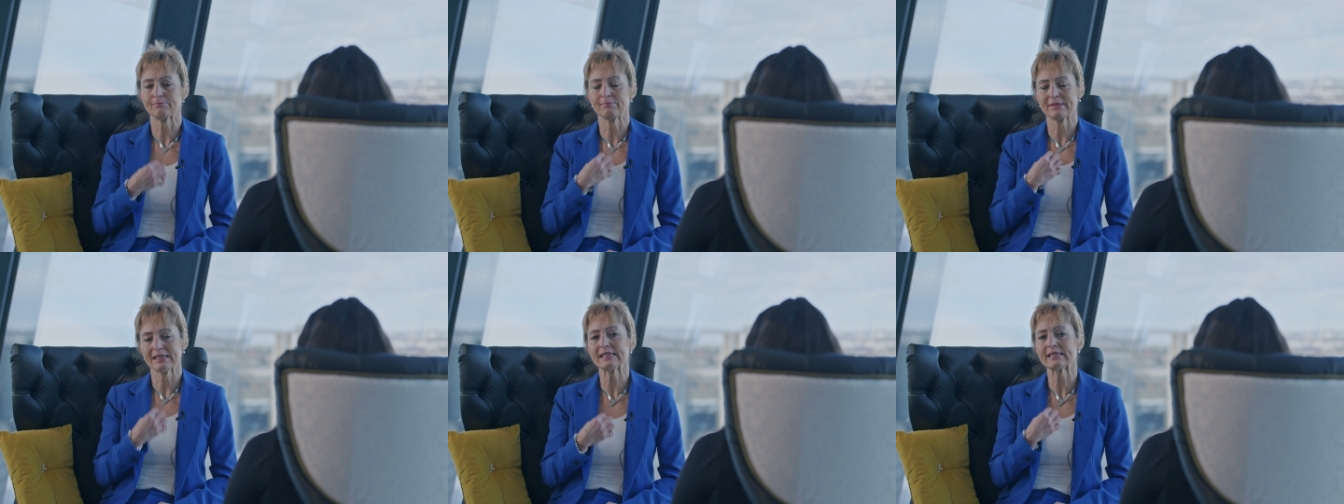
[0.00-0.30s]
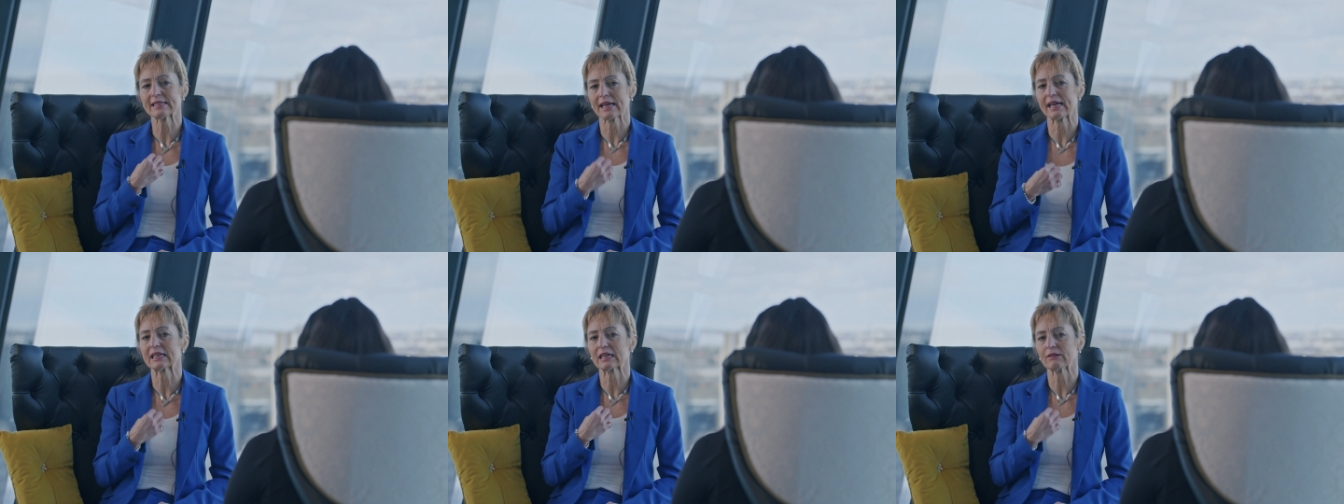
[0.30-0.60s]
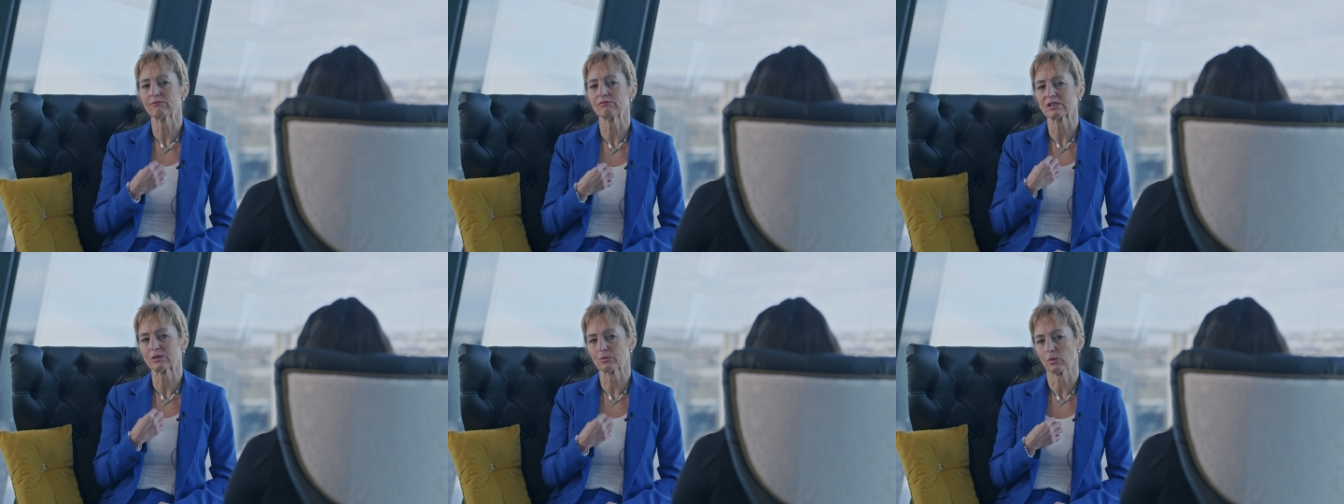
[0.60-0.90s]
me
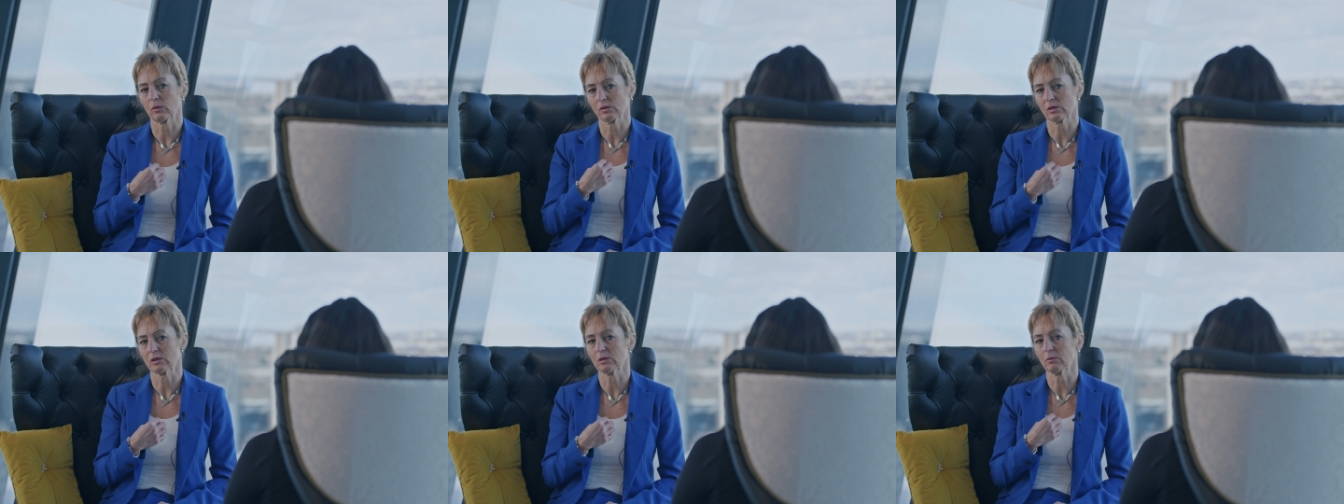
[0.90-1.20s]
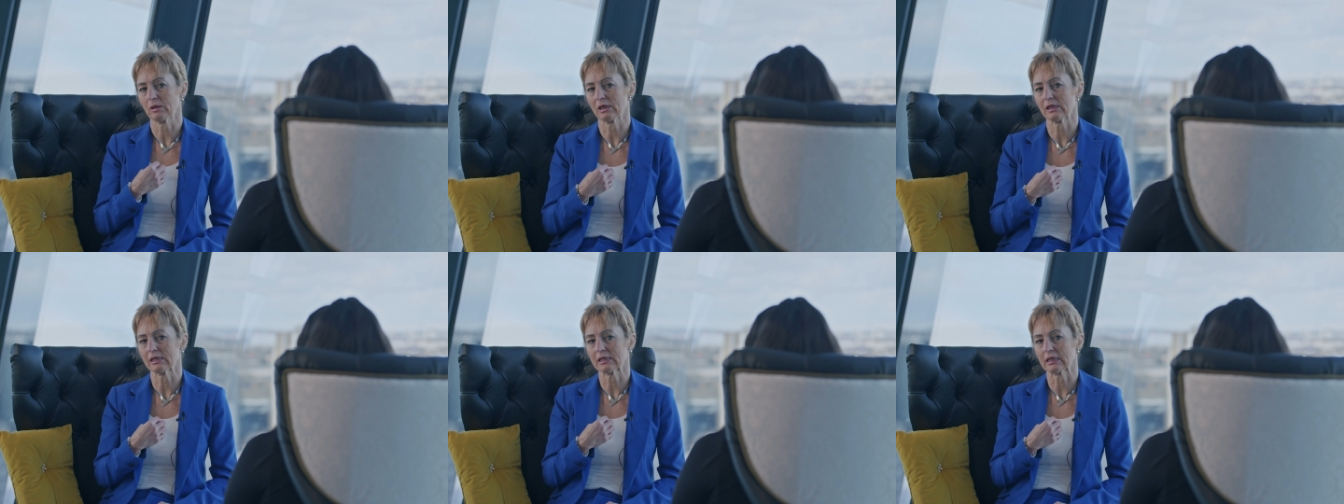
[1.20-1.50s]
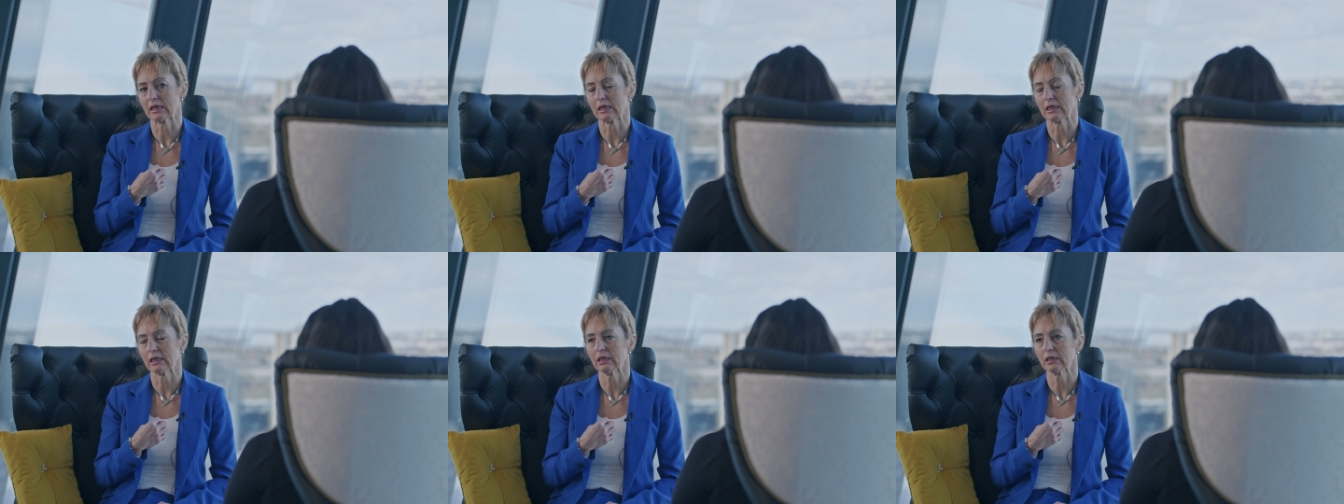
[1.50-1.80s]
taking
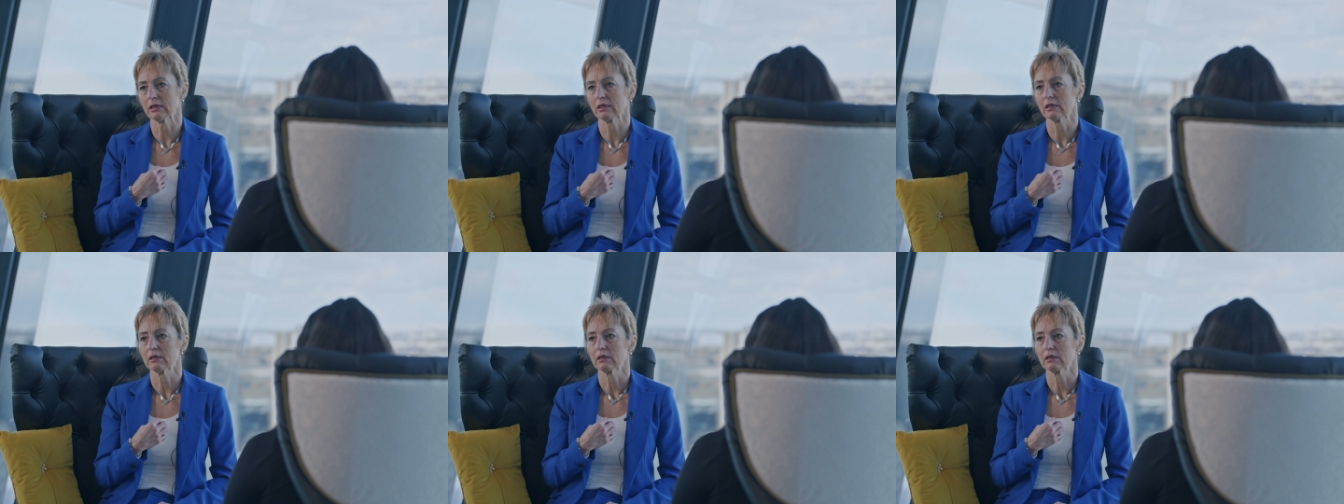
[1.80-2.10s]
responsibility